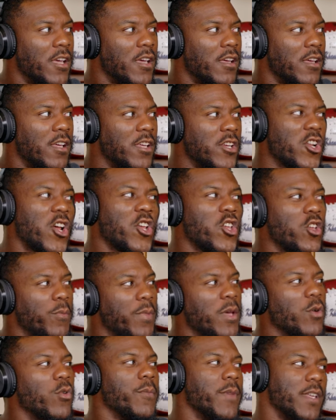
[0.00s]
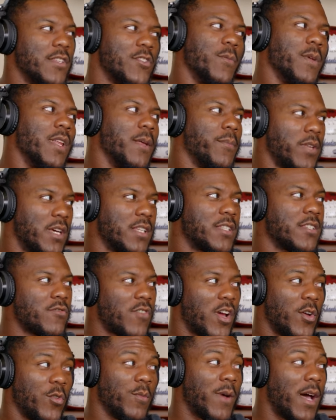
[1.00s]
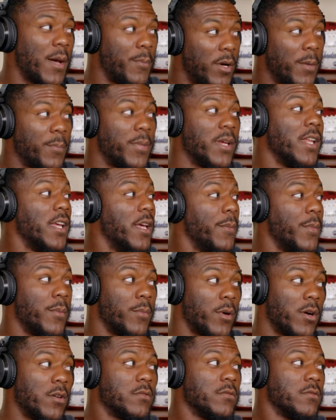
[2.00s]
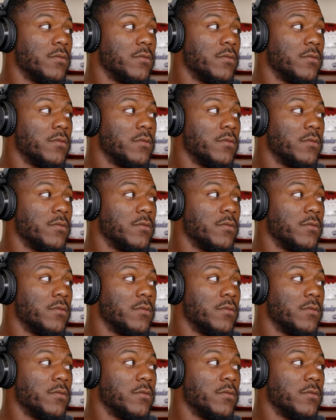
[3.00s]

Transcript: Watch you know you be with me too many places, right? We might bump into Emmitt, bro.